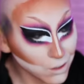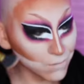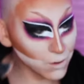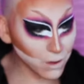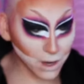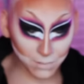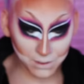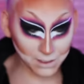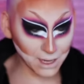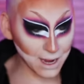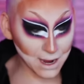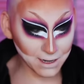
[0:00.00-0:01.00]
If you thought it
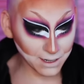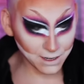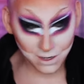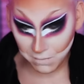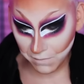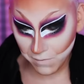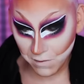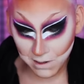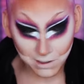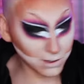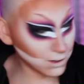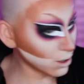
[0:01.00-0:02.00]
was chaotic in here
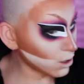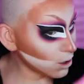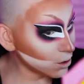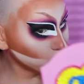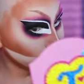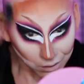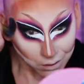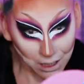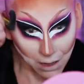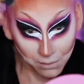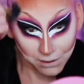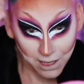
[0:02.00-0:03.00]
before, girl,
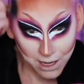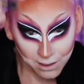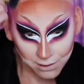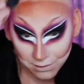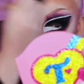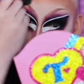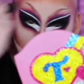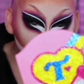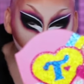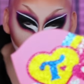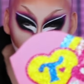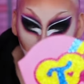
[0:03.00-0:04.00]
that was then. Okay,
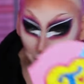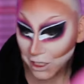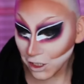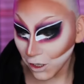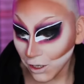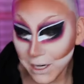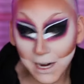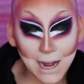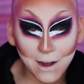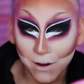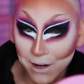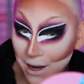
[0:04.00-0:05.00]
this is actually turning
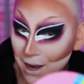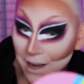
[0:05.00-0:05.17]
out.